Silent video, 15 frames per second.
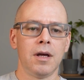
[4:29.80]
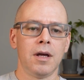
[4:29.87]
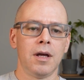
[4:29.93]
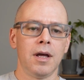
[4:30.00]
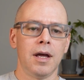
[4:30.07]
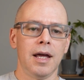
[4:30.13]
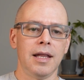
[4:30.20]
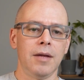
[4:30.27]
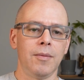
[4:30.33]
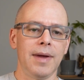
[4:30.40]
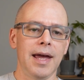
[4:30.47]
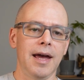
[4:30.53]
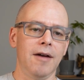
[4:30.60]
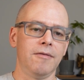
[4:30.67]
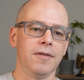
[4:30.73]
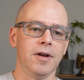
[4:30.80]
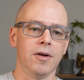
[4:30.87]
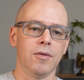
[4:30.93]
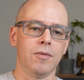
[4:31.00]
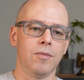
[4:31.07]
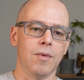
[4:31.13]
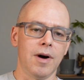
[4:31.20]
And then we have,
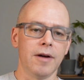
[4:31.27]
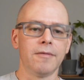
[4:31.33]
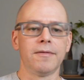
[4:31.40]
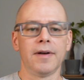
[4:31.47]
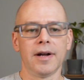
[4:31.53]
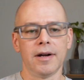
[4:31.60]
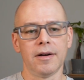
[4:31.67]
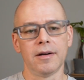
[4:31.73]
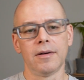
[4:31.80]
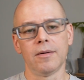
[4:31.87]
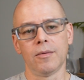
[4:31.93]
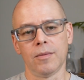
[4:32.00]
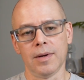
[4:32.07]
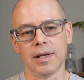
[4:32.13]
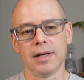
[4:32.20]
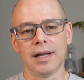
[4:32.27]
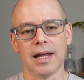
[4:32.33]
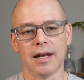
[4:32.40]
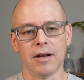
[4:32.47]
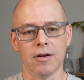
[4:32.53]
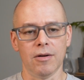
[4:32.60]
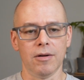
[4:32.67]
water, fire, wind,
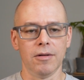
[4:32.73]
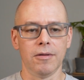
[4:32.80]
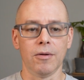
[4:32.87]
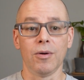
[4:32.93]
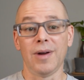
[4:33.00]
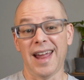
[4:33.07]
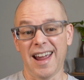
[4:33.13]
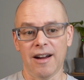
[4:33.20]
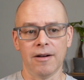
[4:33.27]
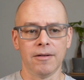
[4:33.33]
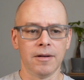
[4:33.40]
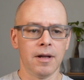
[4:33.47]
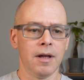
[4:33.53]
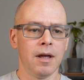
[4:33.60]
and earth or air.